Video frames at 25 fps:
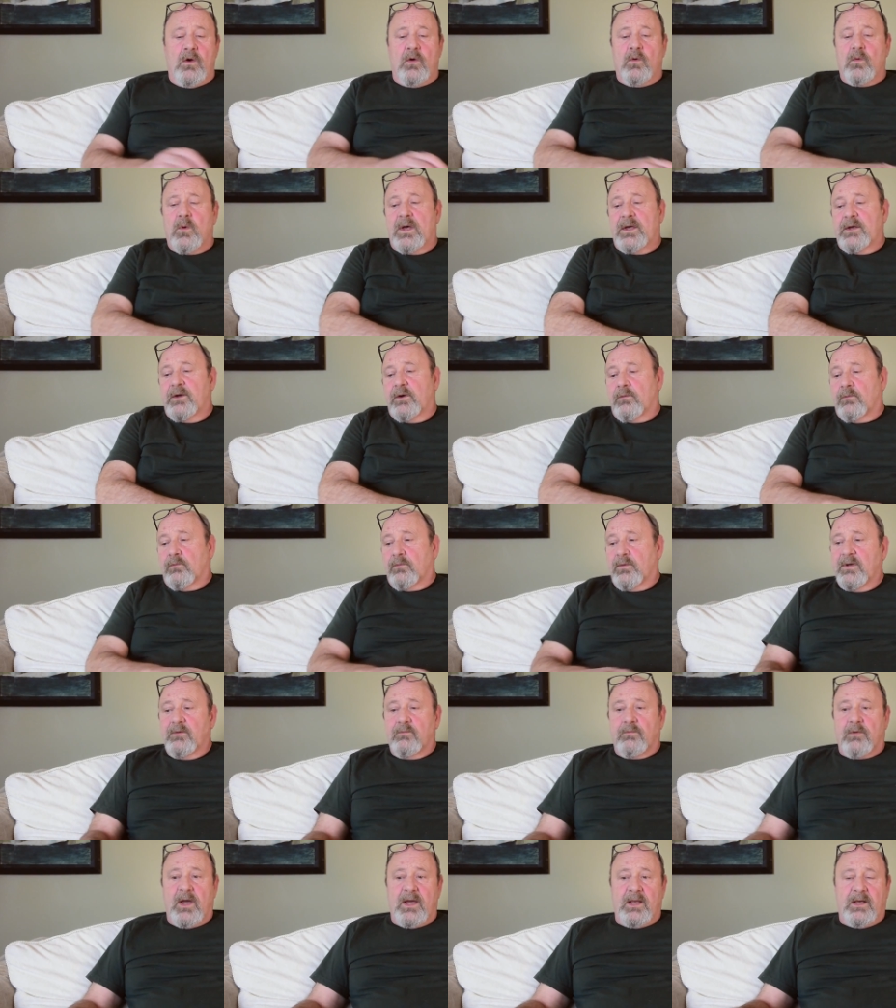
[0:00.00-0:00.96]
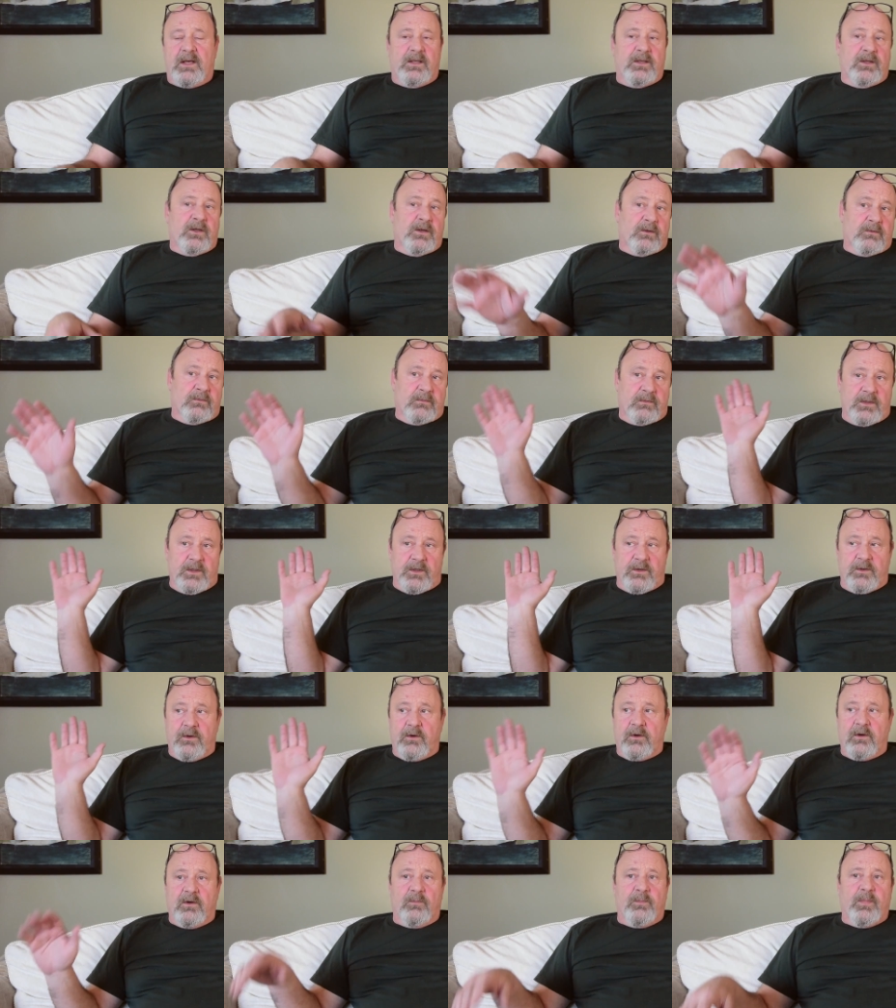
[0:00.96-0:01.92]
while you're rewriting your, your
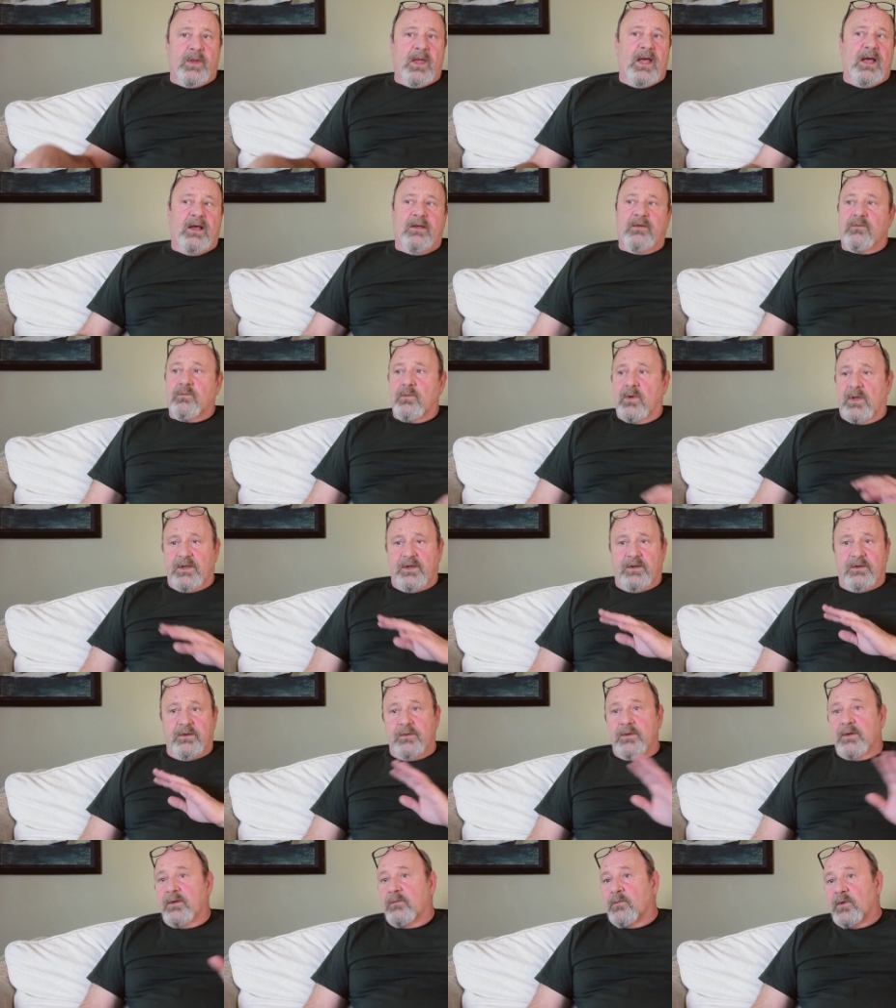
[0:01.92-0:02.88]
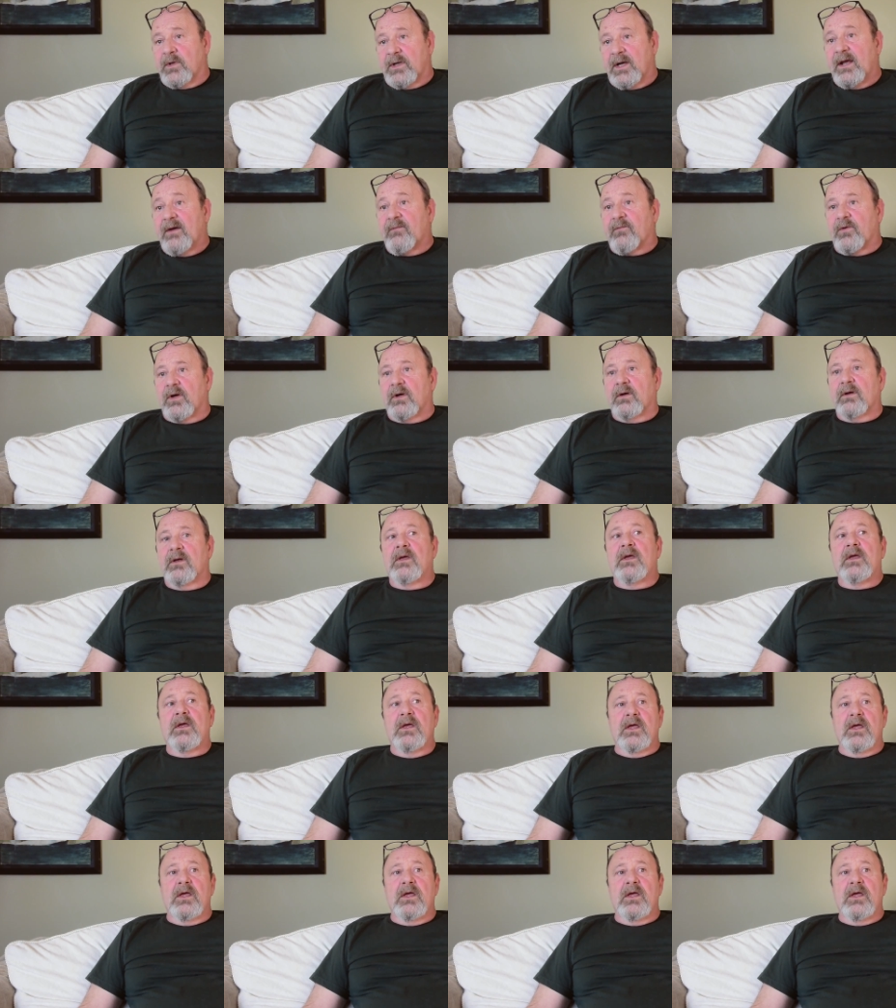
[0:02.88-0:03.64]
neural paths, while you're doing whatever,